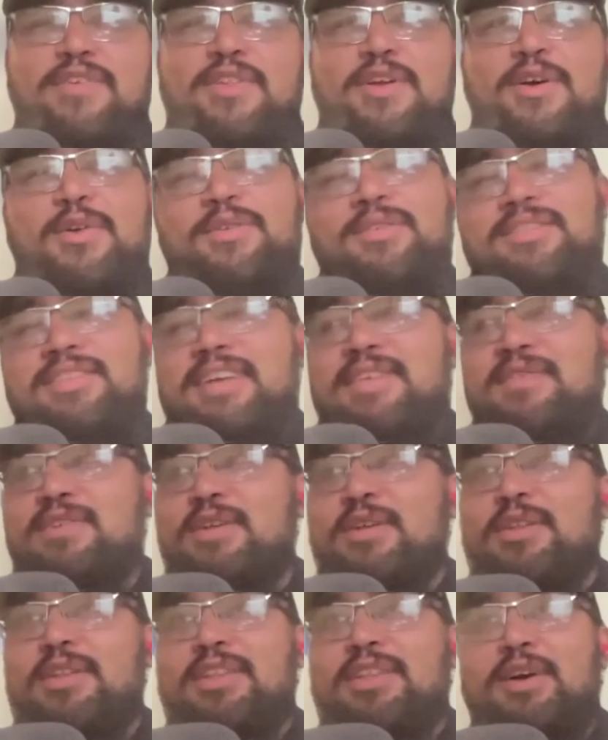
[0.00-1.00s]
though
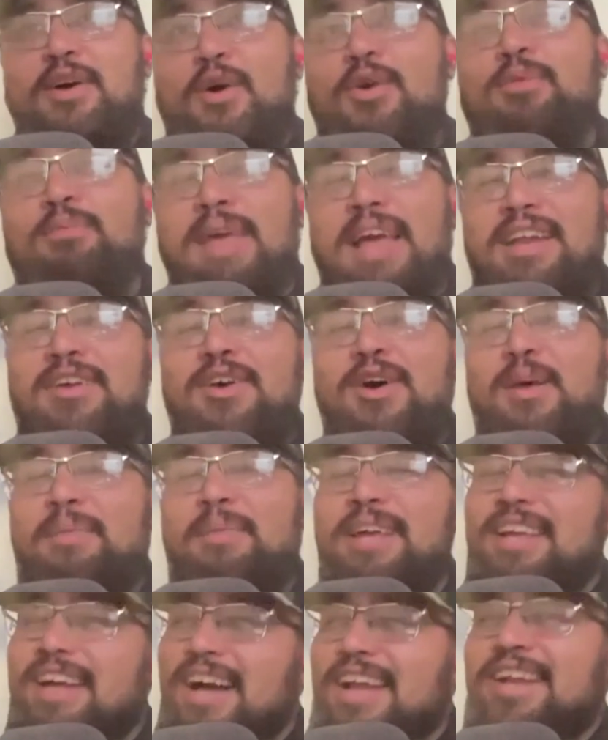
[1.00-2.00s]
the old man
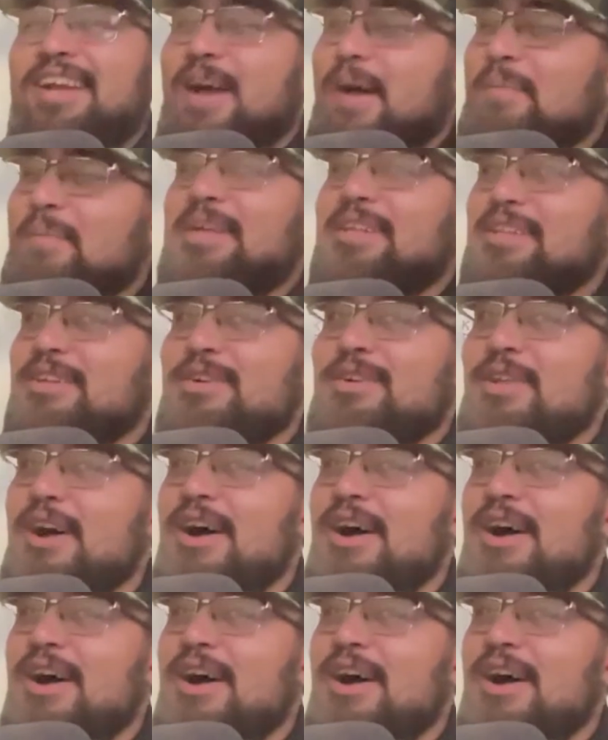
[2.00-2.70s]
comment kind of got me a little